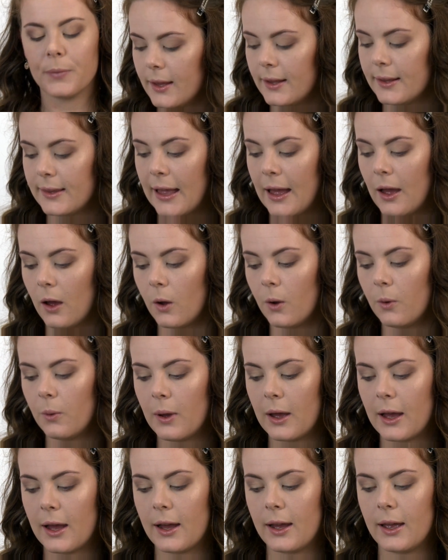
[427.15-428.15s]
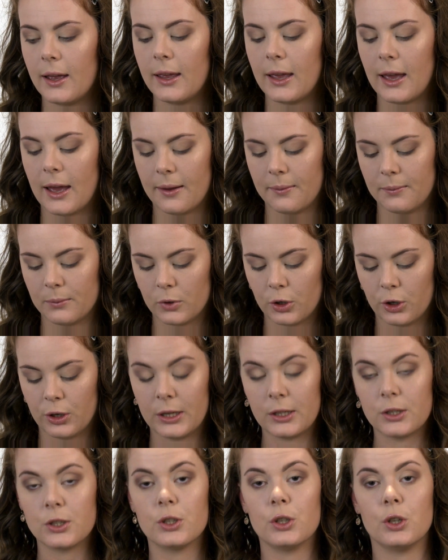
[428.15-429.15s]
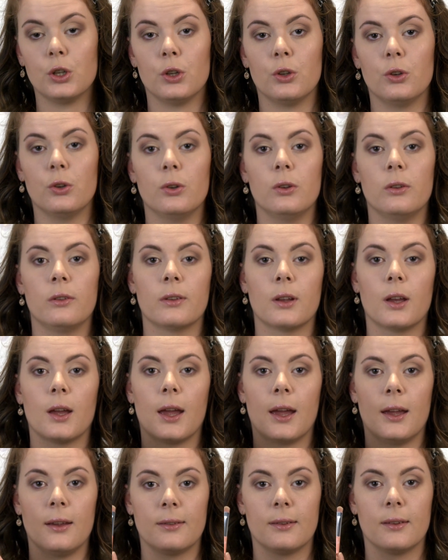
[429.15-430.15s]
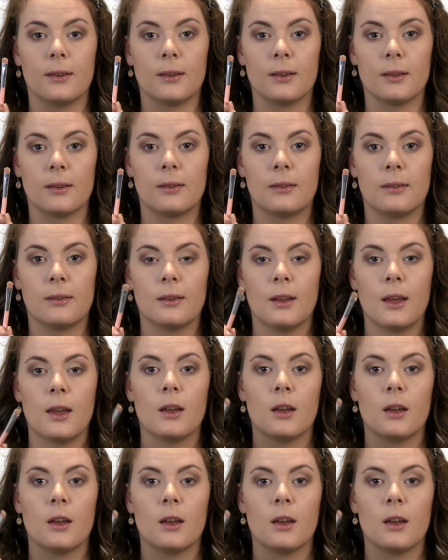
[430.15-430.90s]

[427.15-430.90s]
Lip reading: Now I am going to use Essence,